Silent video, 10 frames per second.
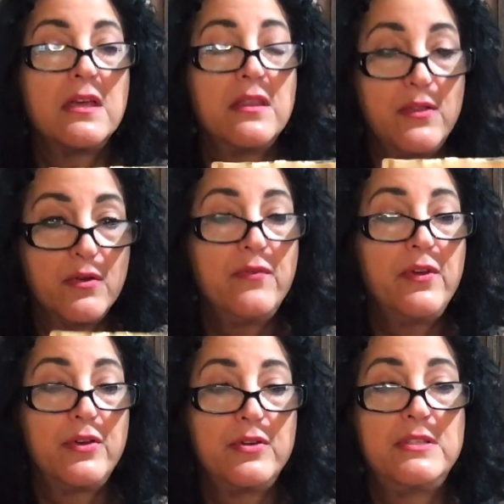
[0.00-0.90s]
they're a
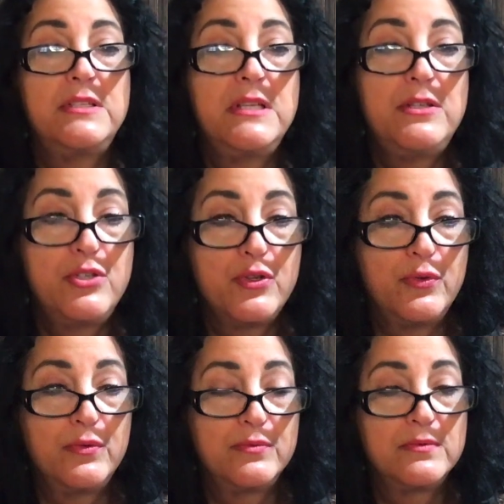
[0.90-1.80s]
very good
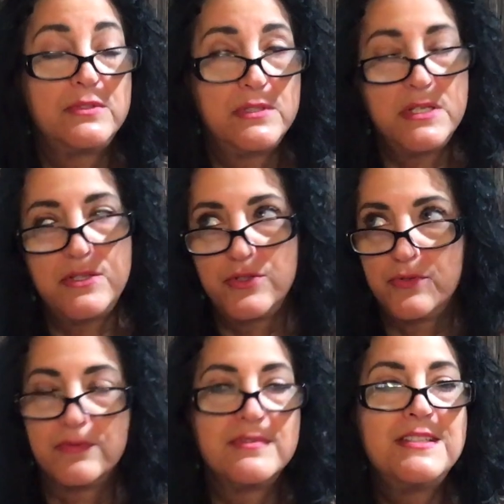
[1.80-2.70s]
T2
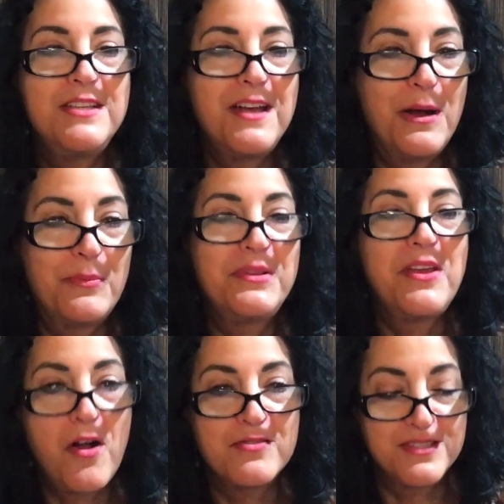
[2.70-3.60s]
tea company
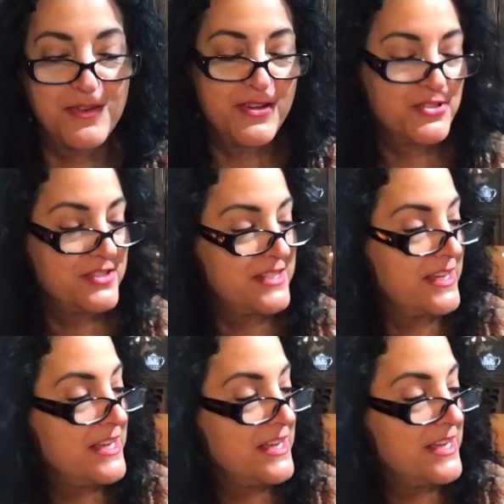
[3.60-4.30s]
also, I should say.